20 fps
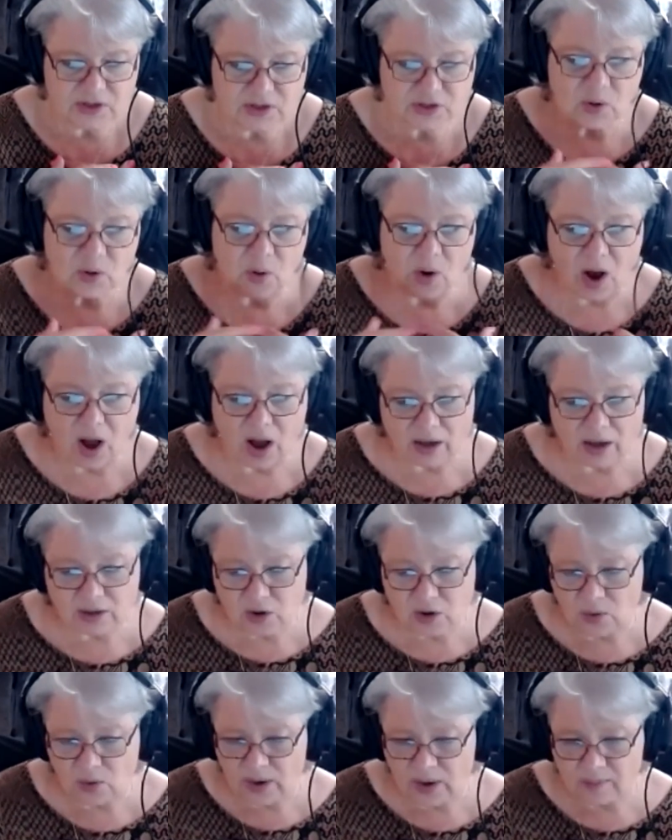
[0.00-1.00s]
So
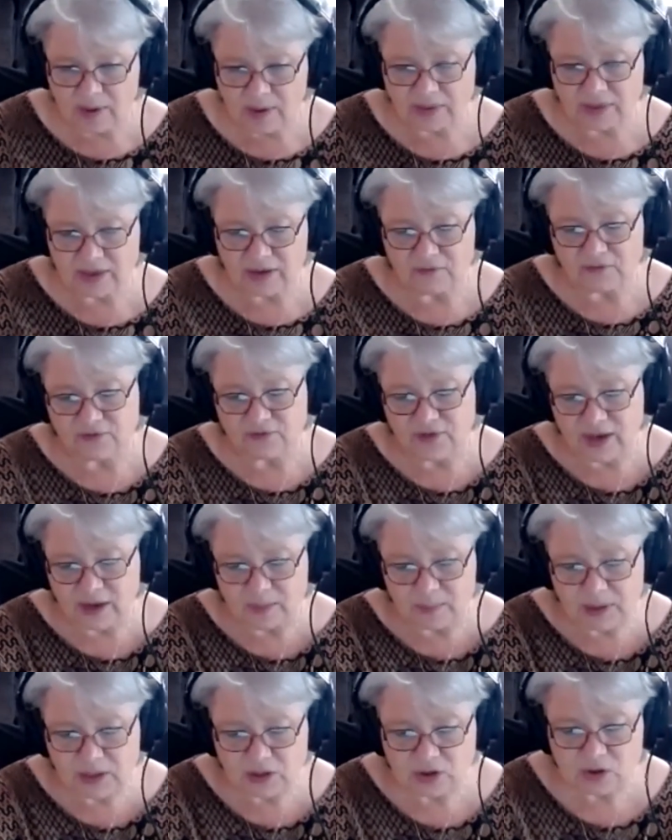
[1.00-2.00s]
ongoing
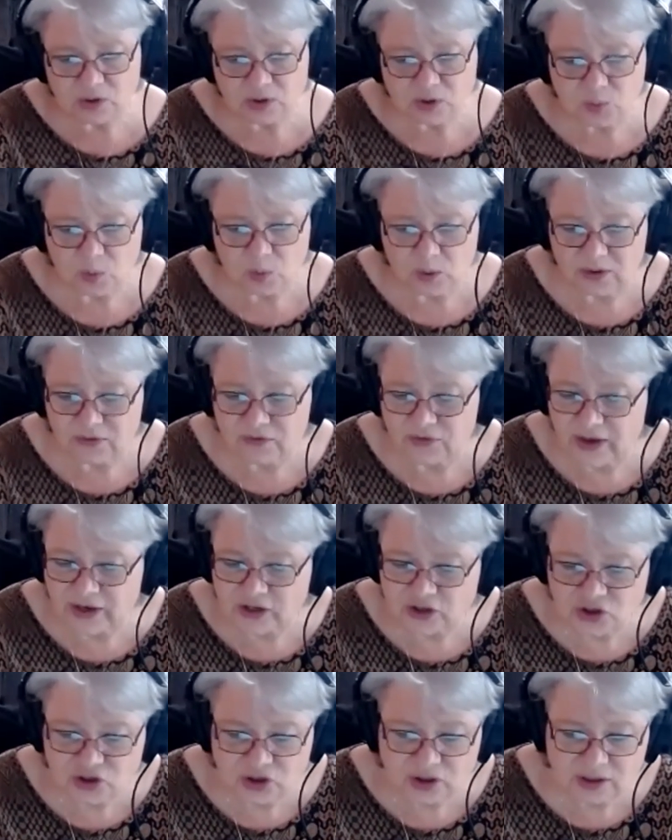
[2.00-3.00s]
methamphetamine use will
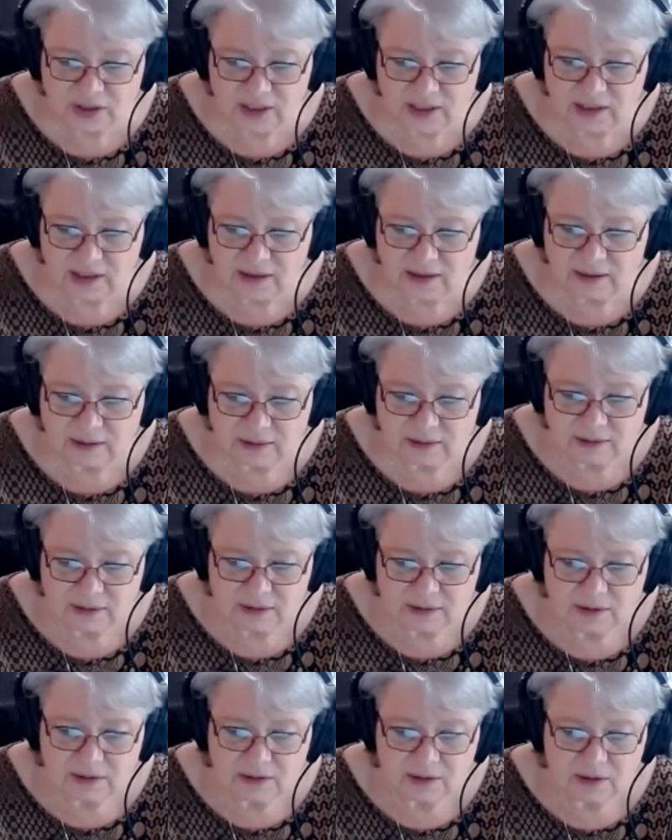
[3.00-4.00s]
eventually
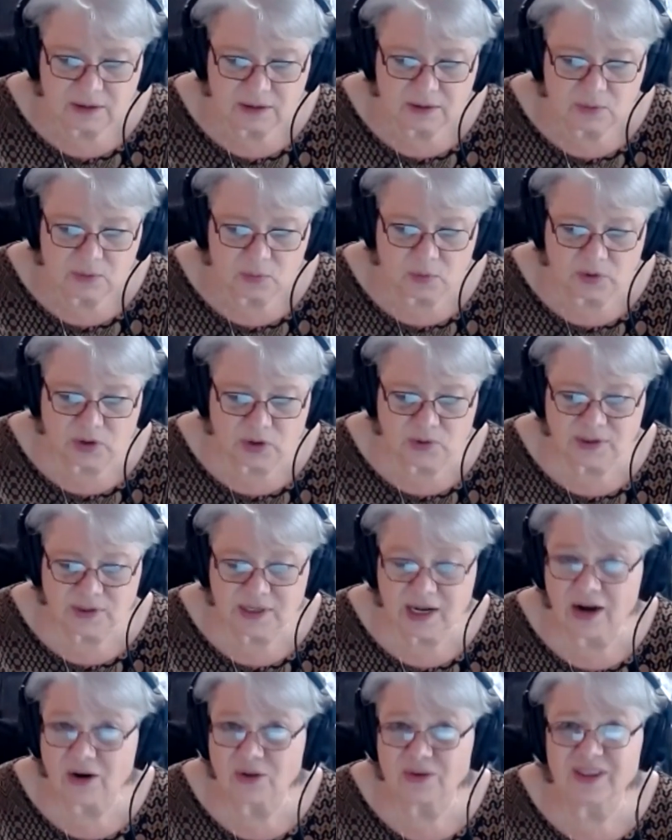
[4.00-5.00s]
reduce
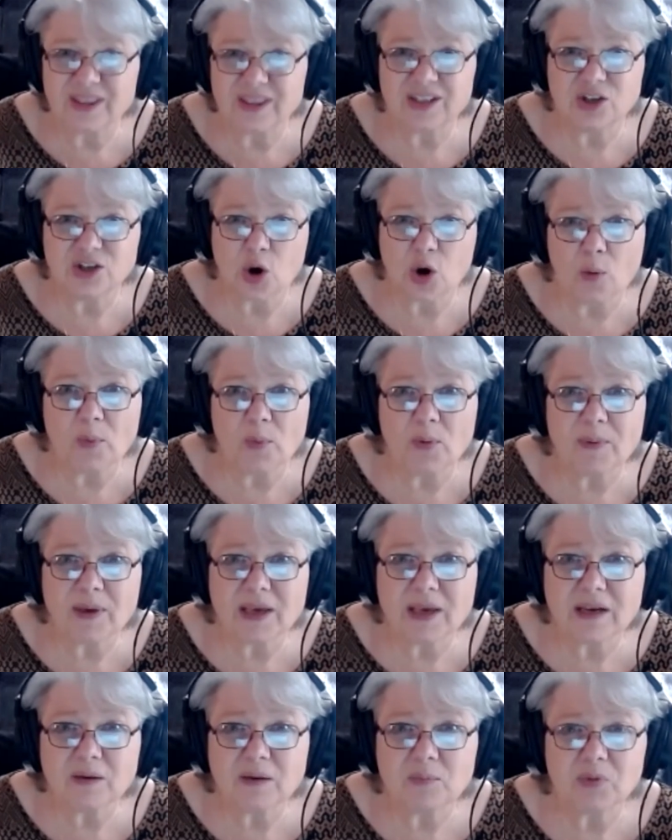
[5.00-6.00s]
not only the
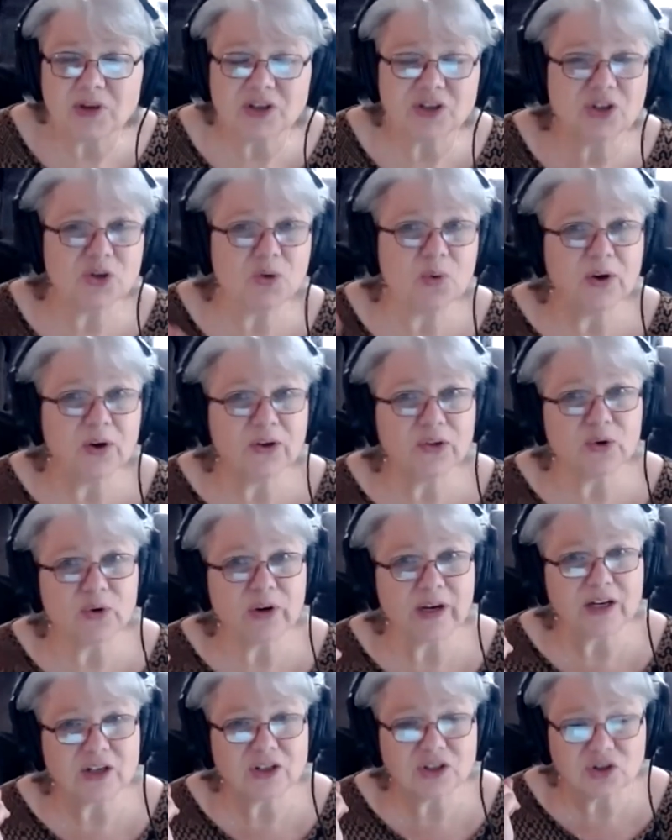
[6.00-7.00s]
dopamine, but two other
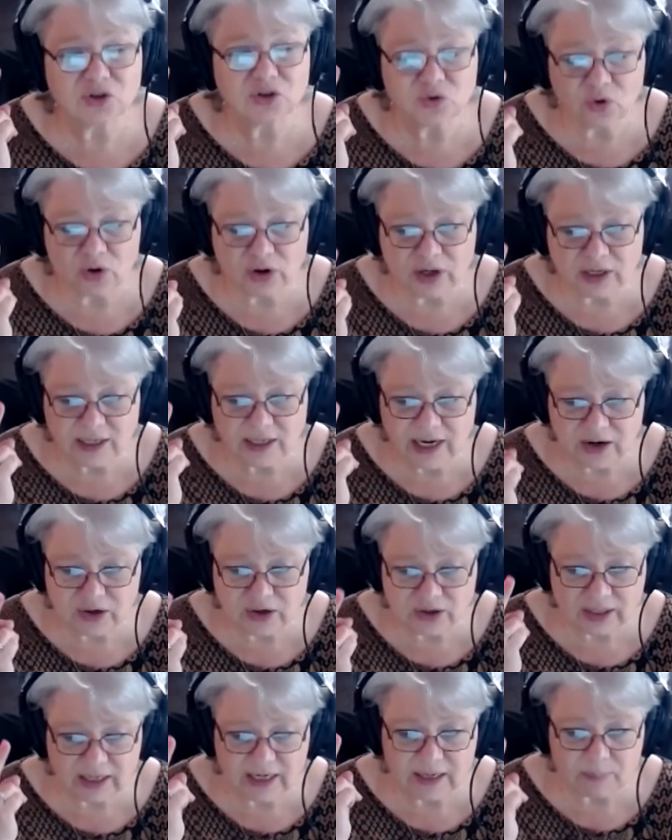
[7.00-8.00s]

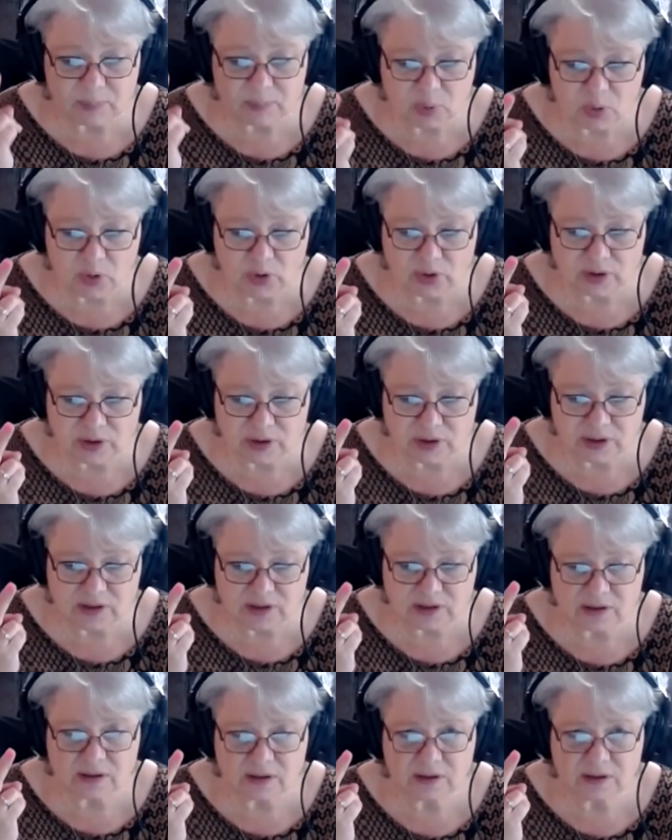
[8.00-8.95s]
extraordinarily important